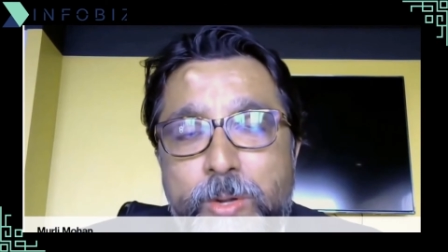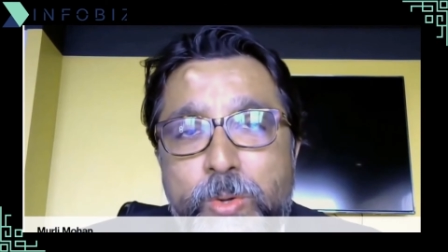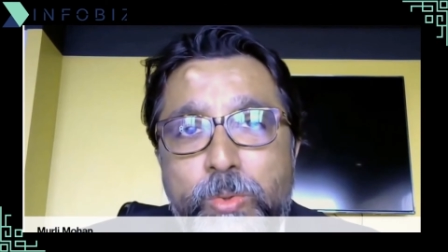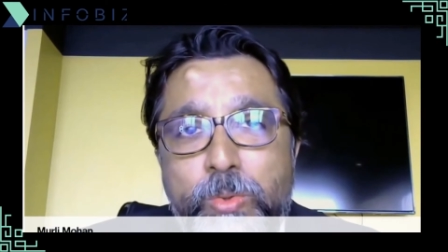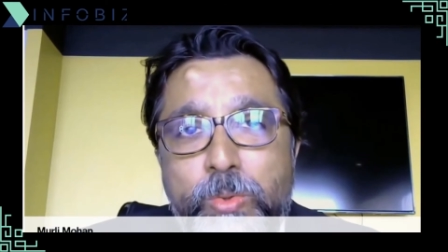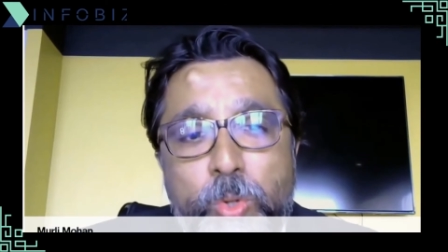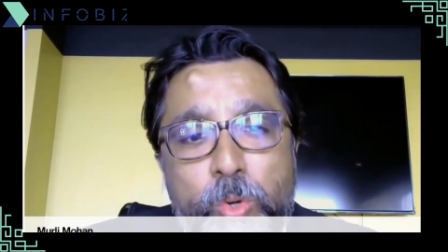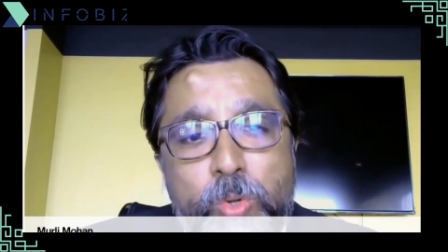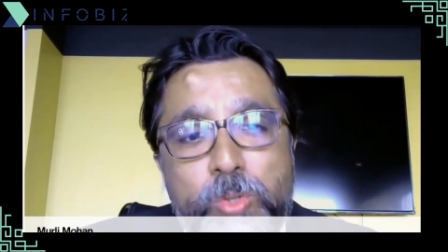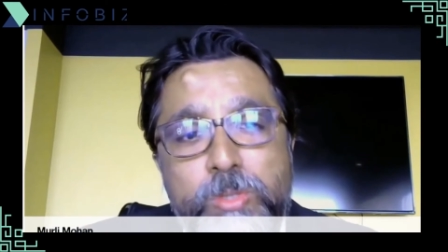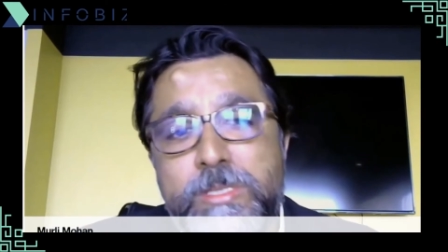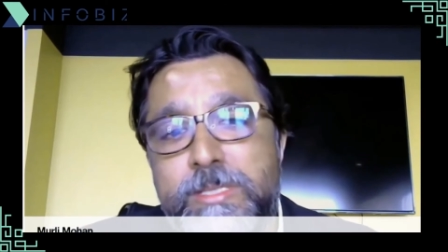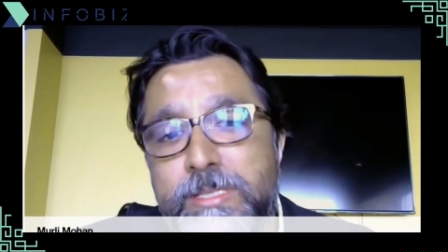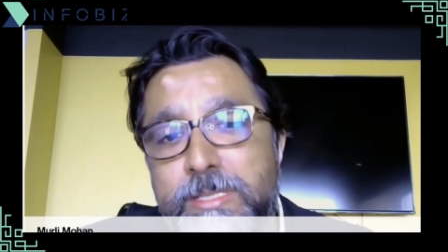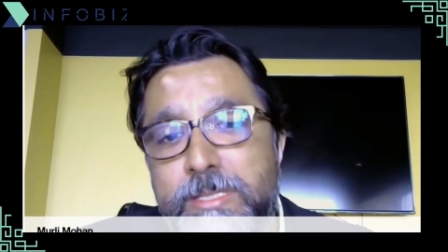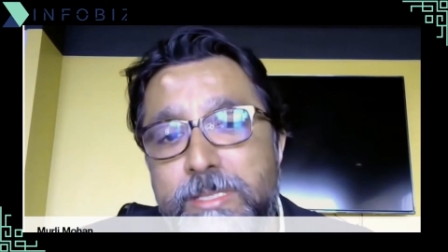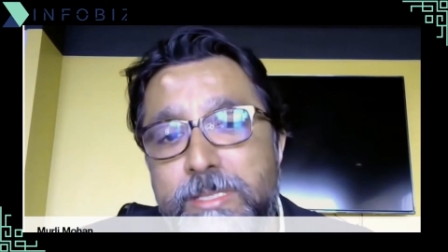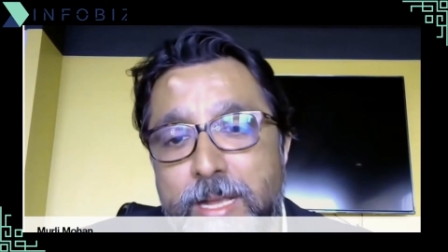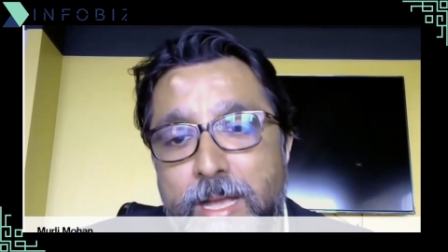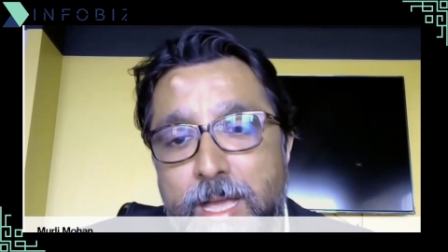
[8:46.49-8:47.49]
to
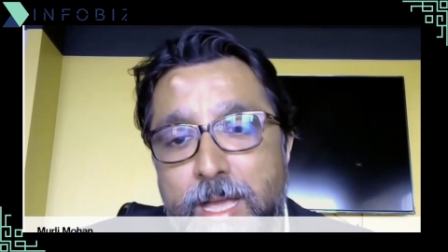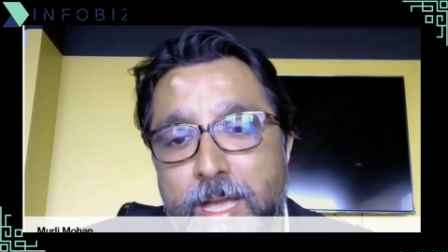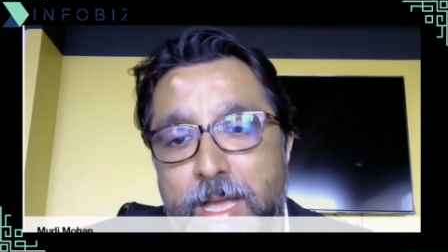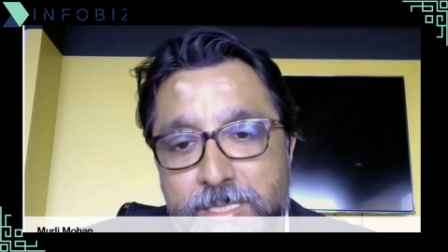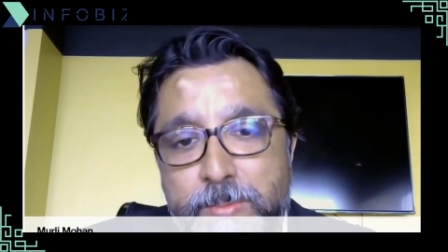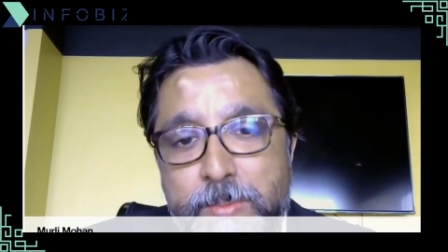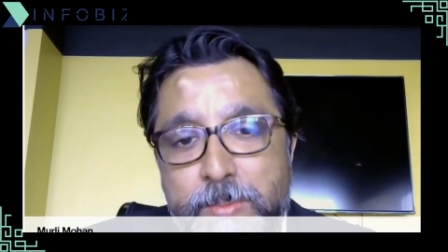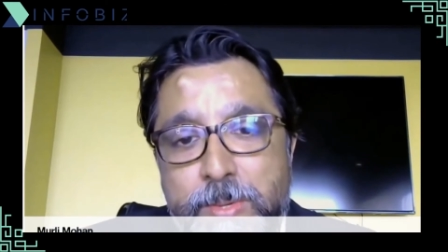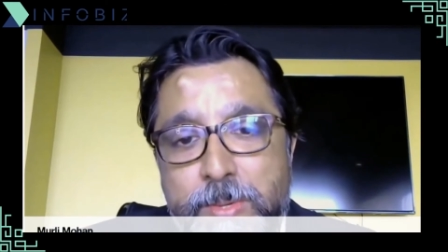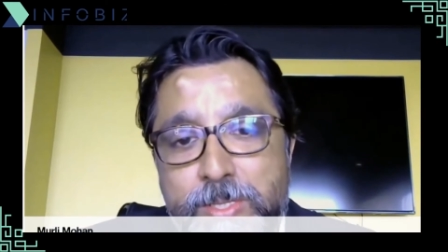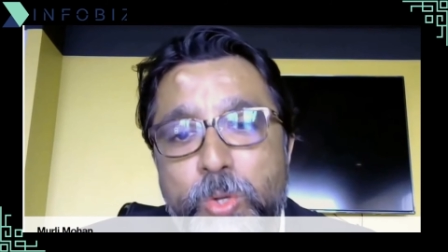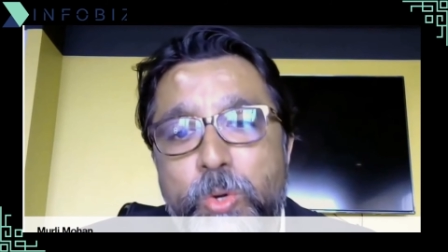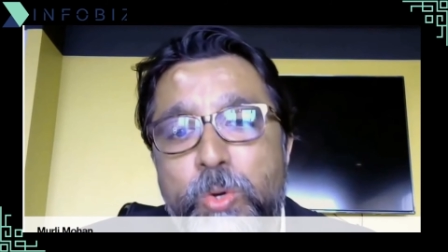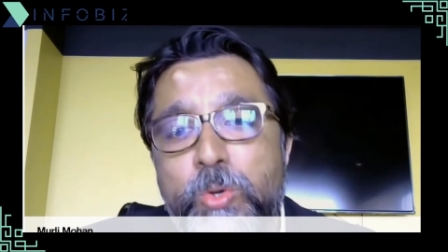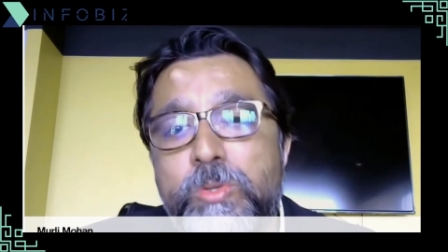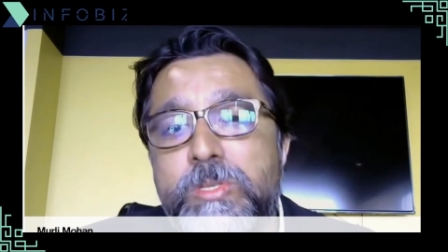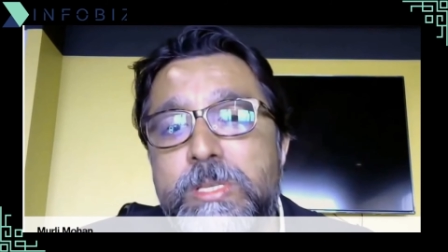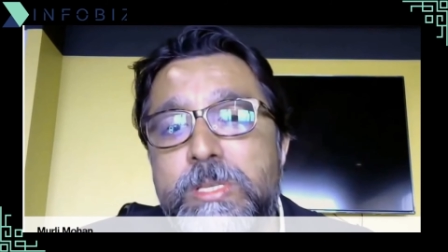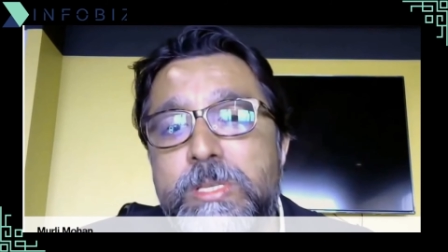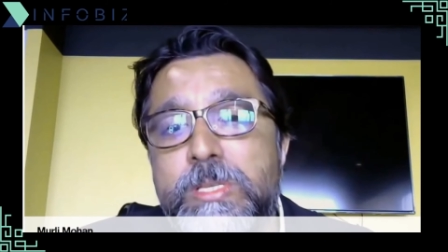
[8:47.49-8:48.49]
those customers,
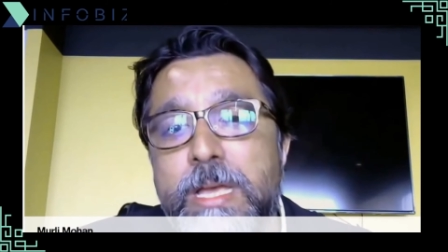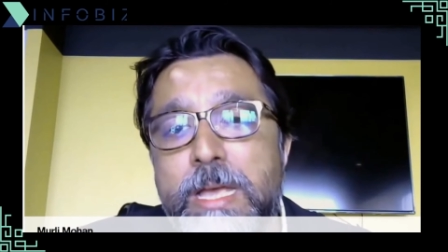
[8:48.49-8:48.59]
those